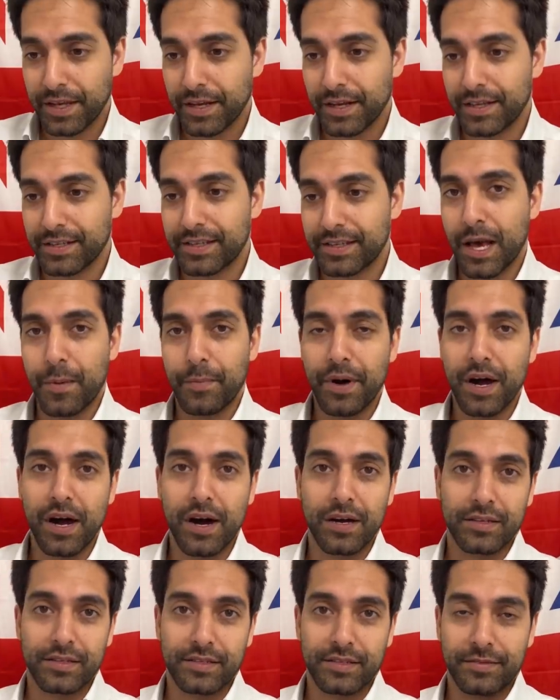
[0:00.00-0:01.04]
has now
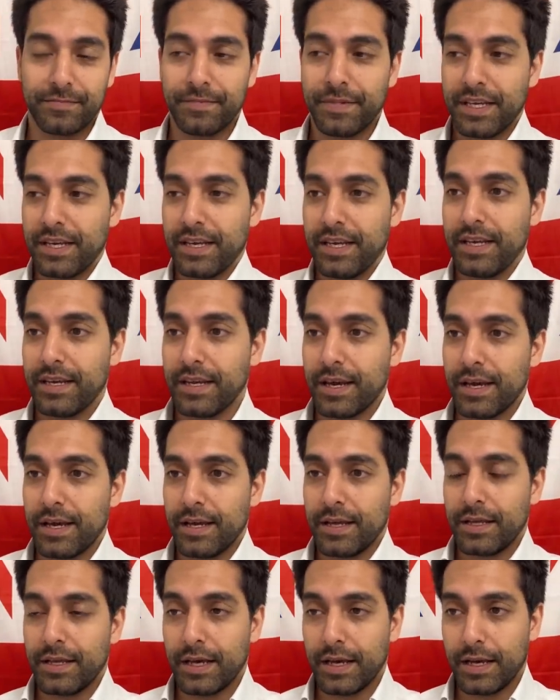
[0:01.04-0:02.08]
passed in
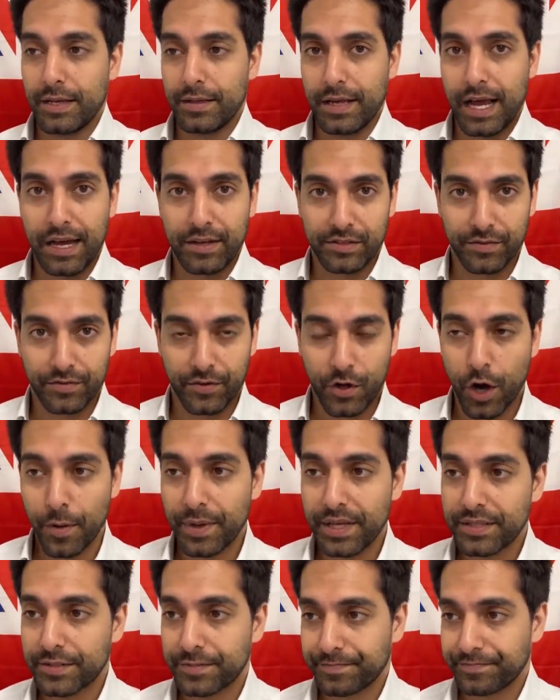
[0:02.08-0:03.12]
the House of
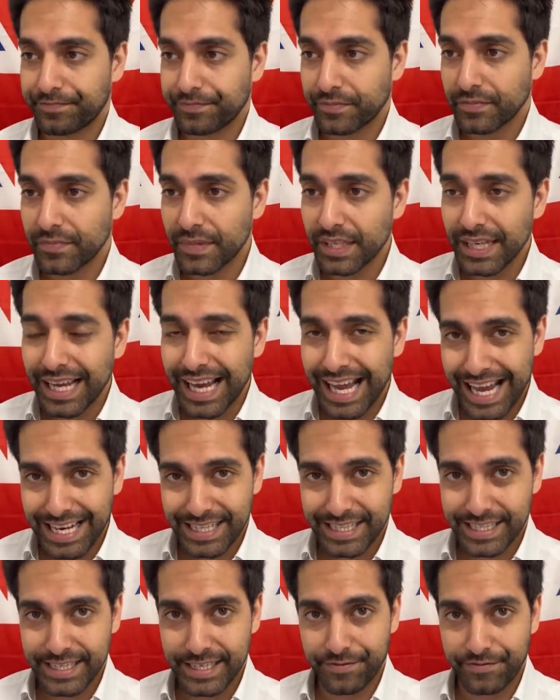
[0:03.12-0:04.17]
Commons,
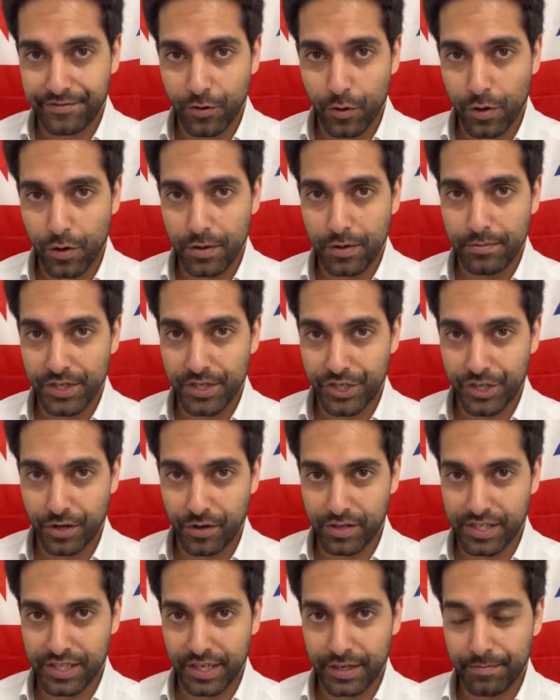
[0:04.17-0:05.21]
84
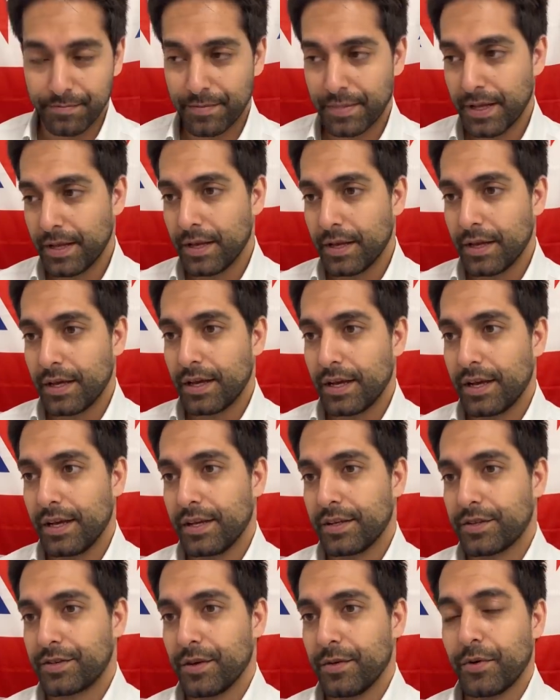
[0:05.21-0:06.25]
majority.
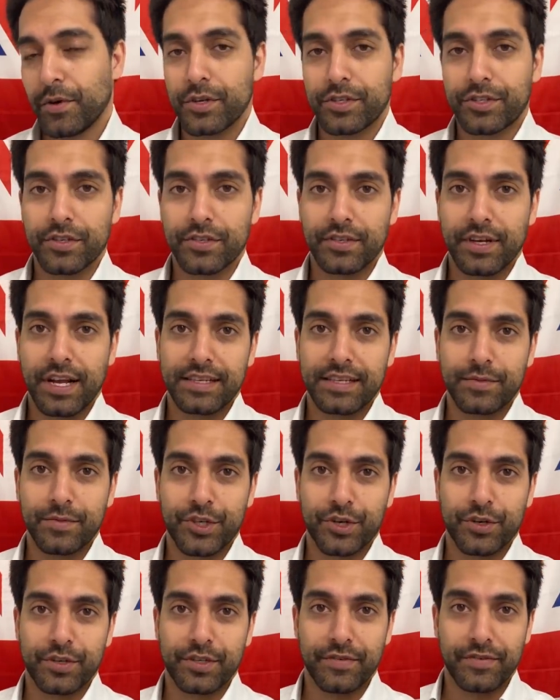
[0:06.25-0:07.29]
So Boris Johnson has a
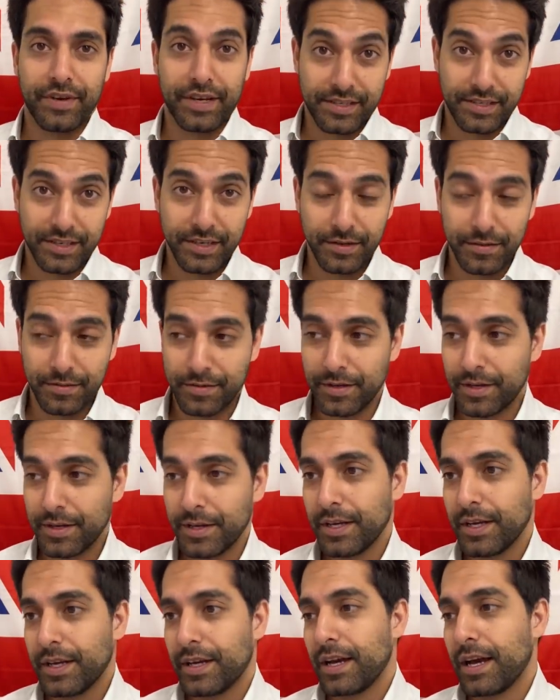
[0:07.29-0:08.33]
majority of 80,
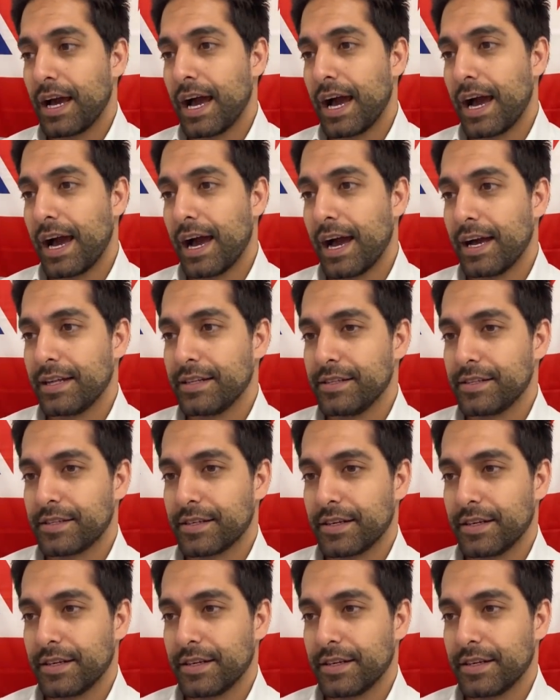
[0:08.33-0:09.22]
and